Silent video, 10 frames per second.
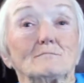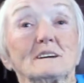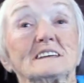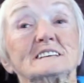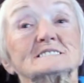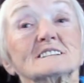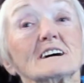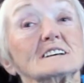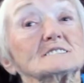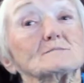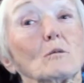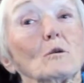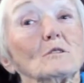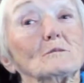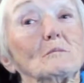But he's not a
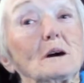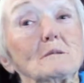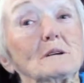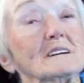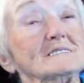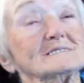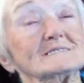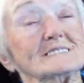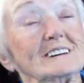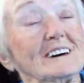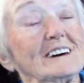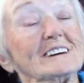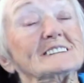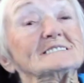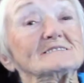spoiled baby. He's
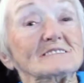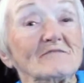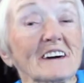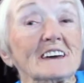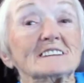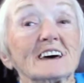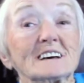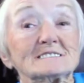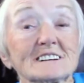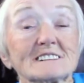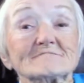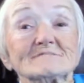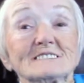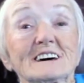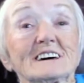fantastic.
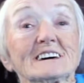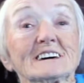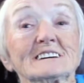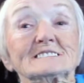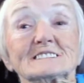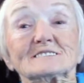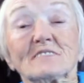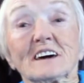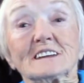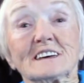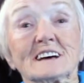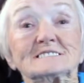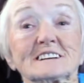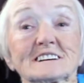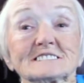He's as
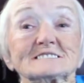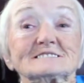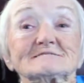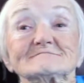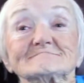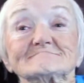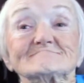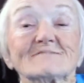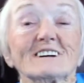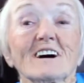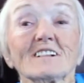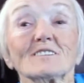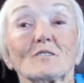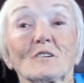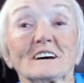fantastic as
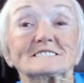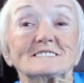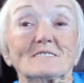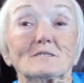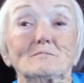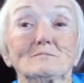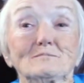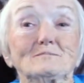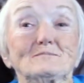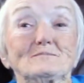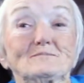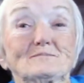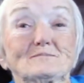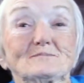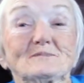all the rest of them.
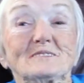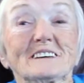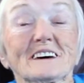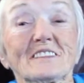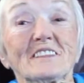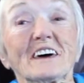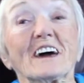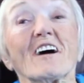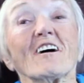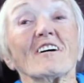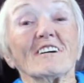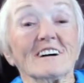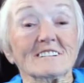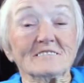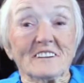And they are
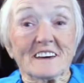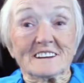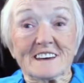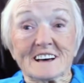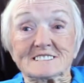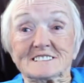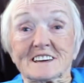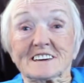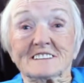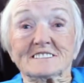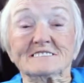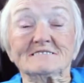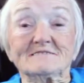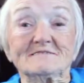all fantastic in